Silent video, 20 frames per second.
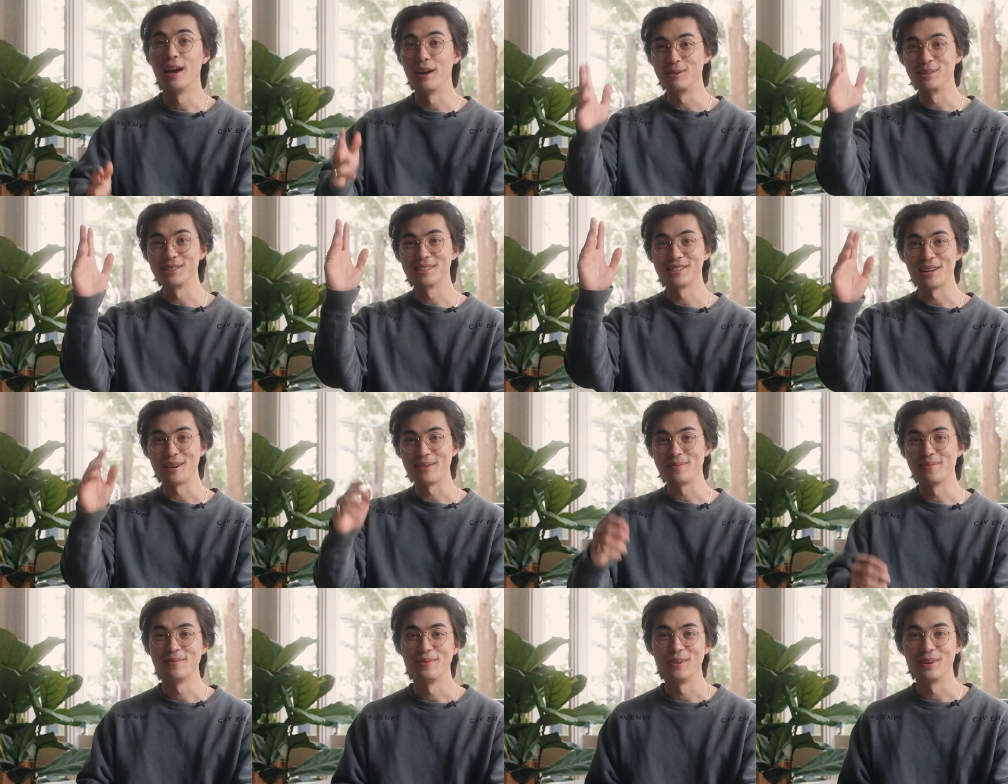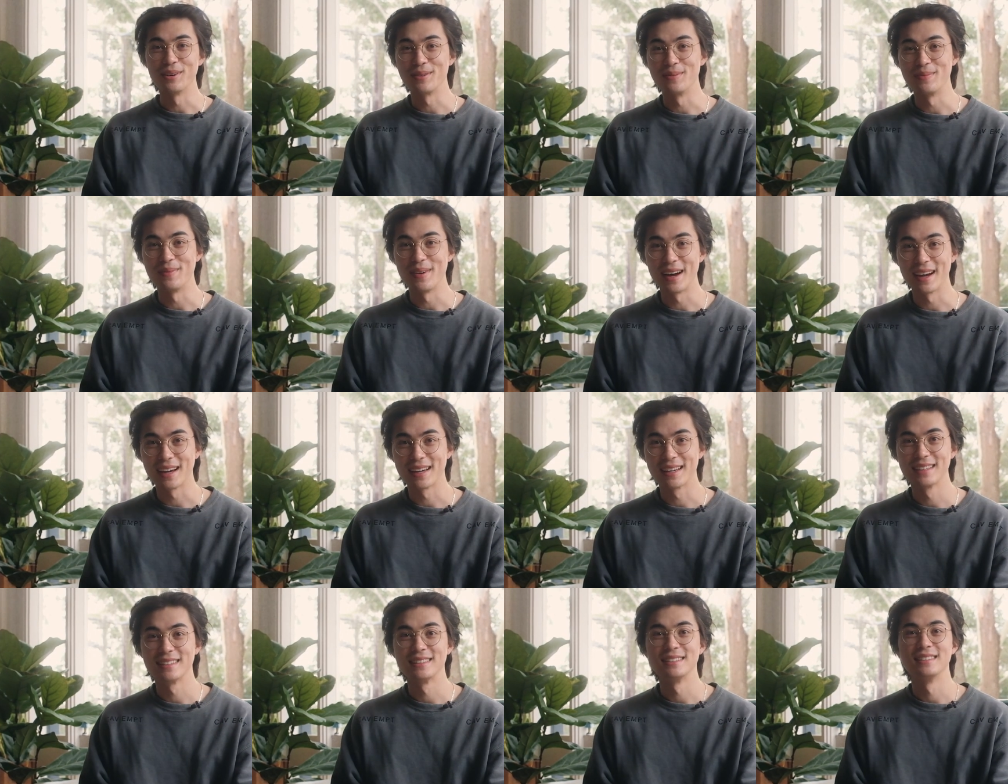Hey, what's up? Welcome
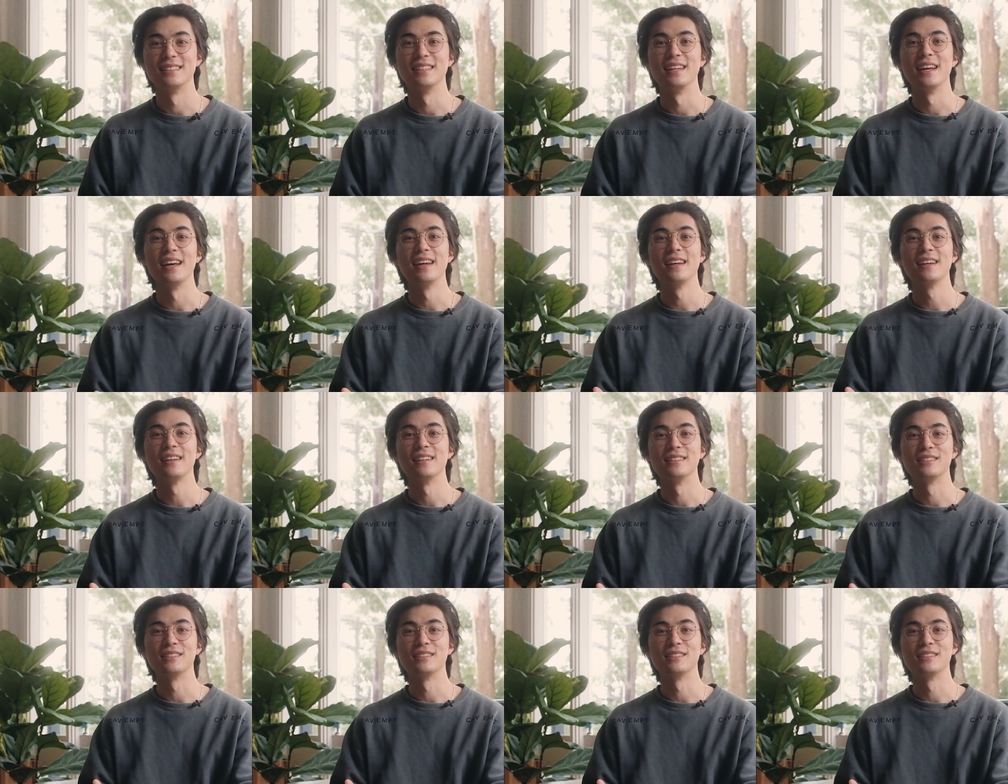back. Today